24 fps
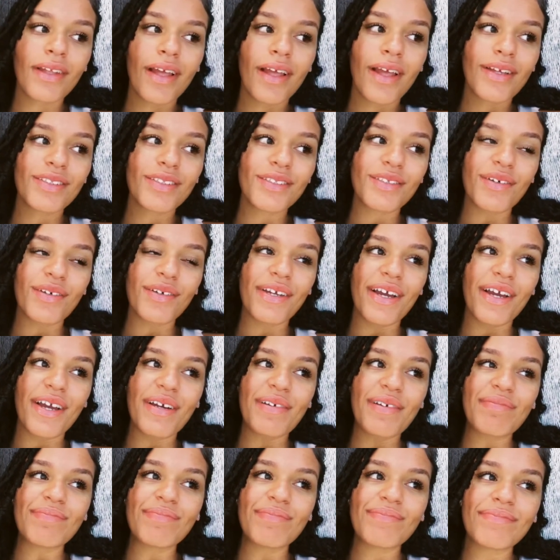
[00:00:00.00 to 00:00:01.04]
So yeah,
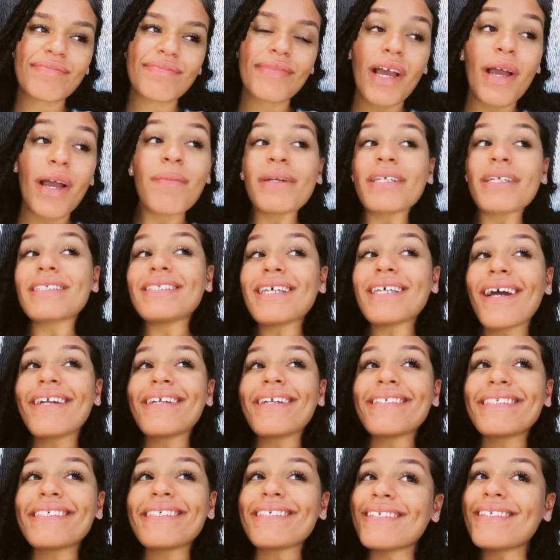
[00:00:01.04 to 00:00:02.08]
I'm
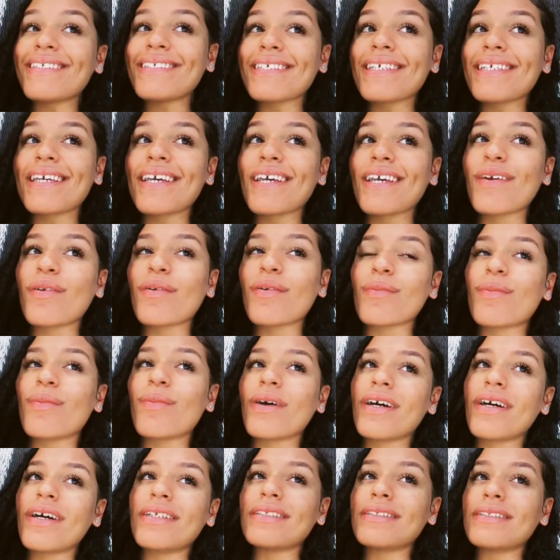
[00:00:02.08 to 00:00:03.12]
excited to see
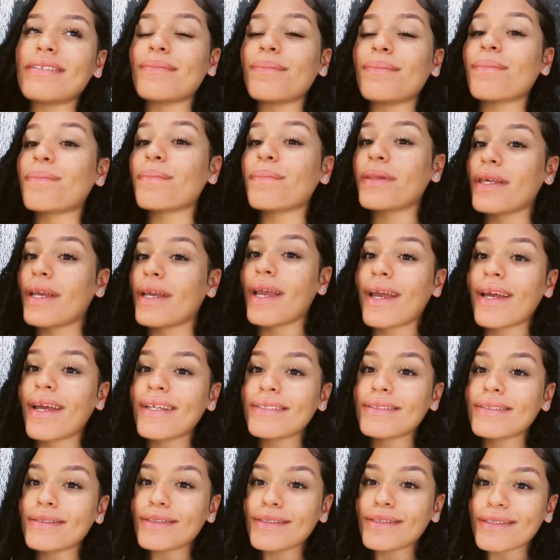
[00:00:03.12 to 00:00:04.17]
what
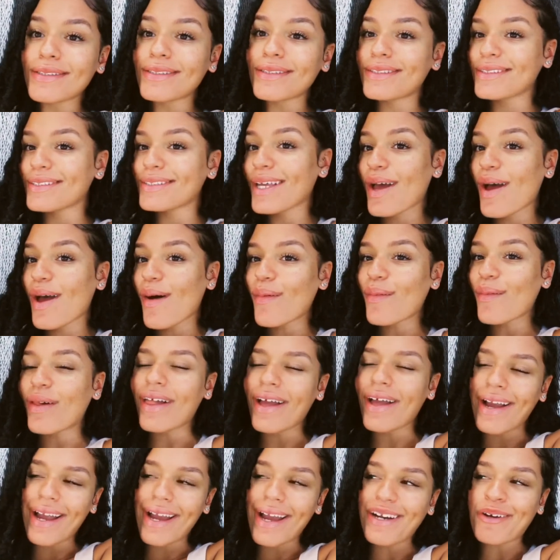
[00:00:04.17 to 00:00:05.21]
plans. Well,
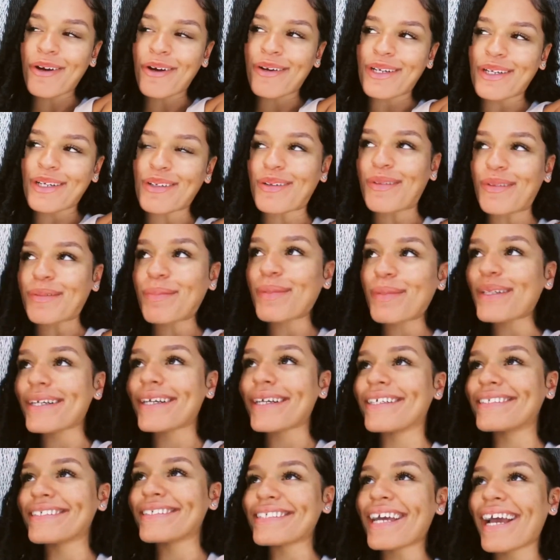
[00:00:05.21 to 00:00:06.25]
I kind of already know what
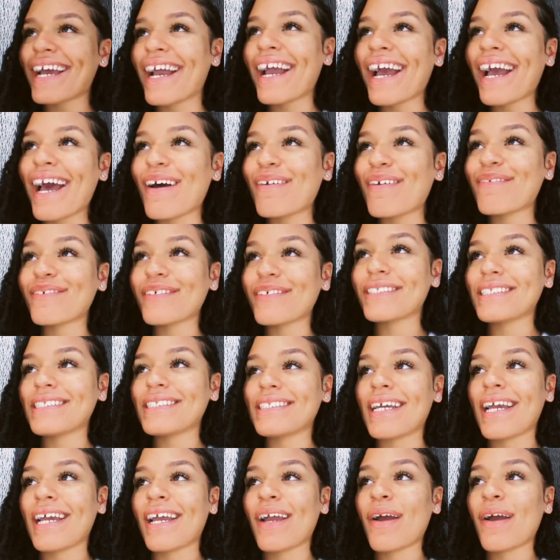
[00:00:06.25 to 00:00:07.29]
plans I have for
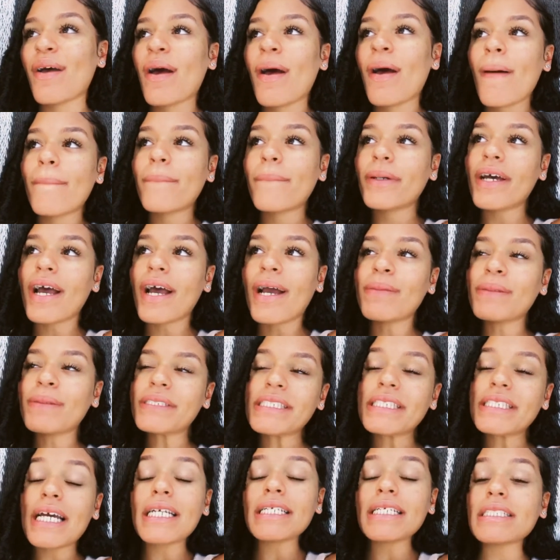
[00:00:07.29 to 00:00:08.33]
today, but I'm
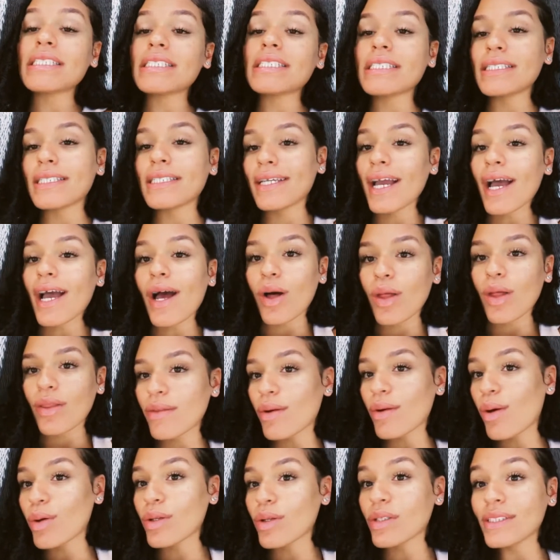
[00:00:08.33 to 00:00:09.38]
excited to see how the
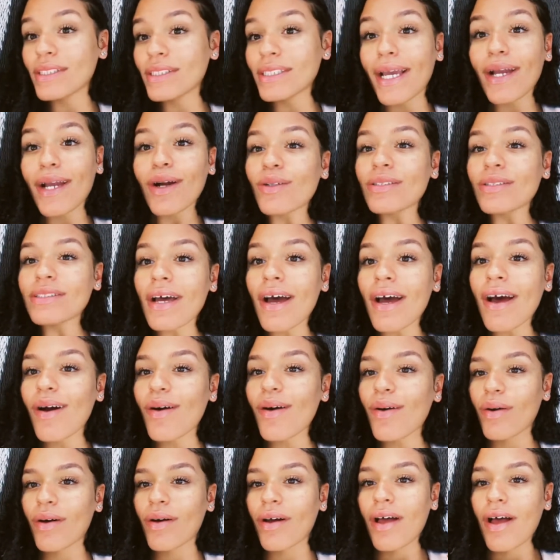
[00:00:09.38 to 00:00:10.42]
whole day goes
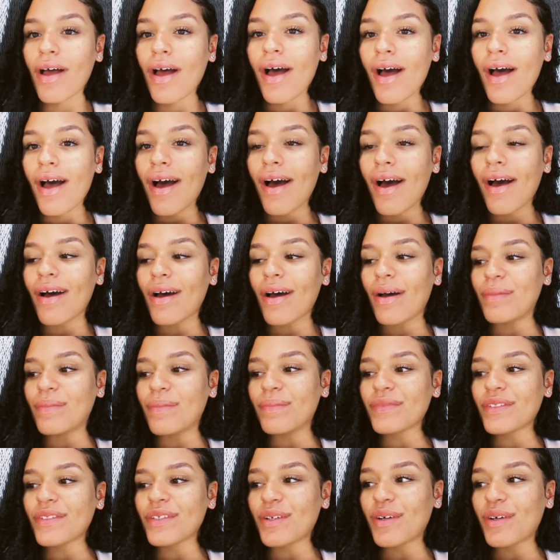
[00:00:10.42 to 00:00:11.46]
out. Um,
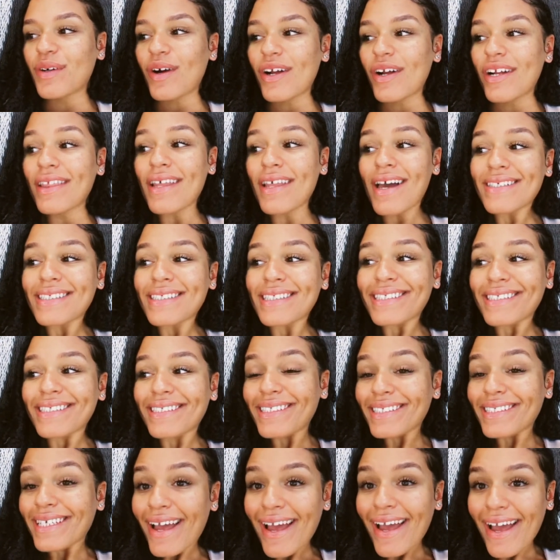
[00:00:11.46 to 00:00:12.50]
you know, our last
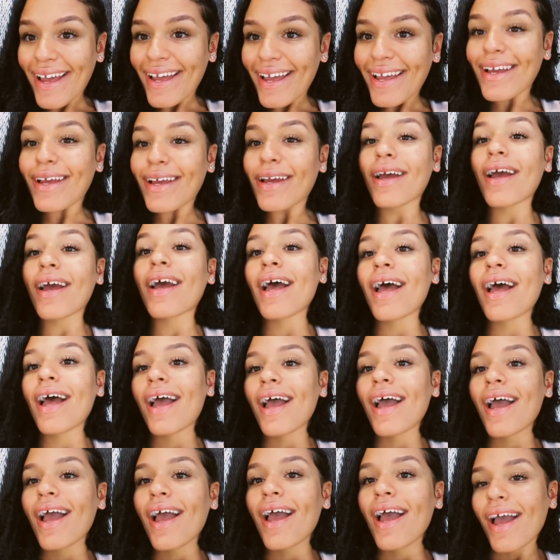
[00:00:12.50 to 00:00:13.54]
day.
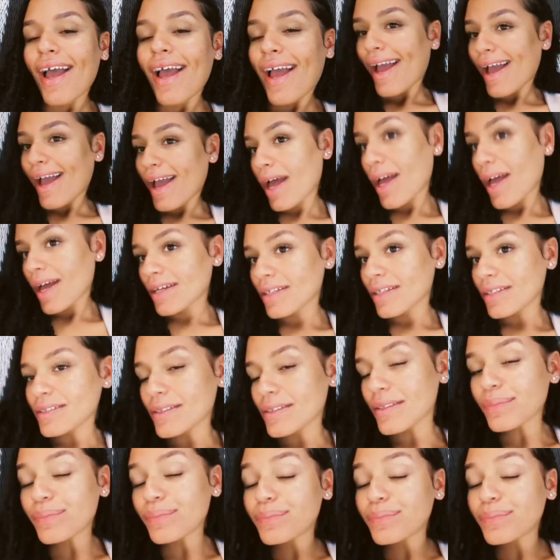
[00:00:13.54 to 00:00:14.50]
And